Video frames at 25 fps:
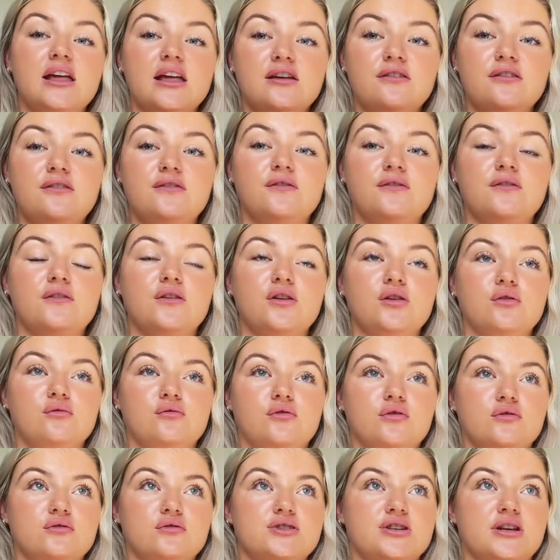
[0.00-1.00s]
If you
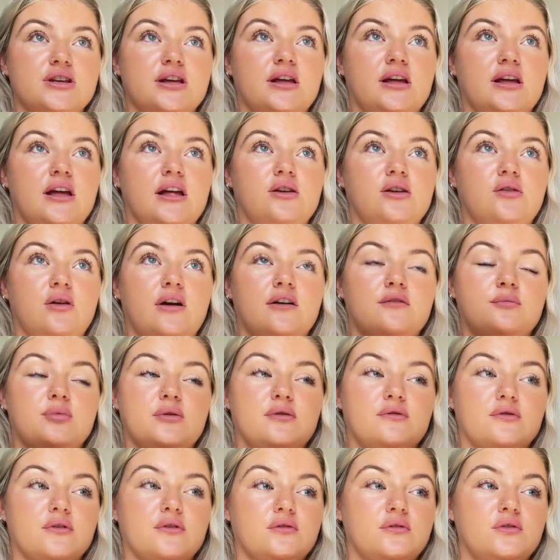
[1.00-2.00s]
crochet and you have
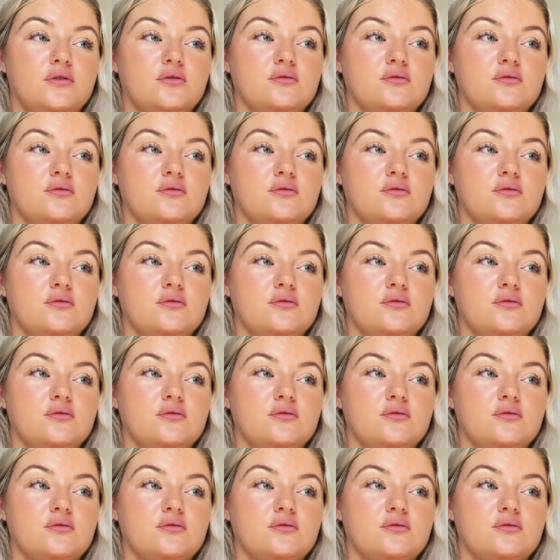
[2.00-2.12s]
been for a few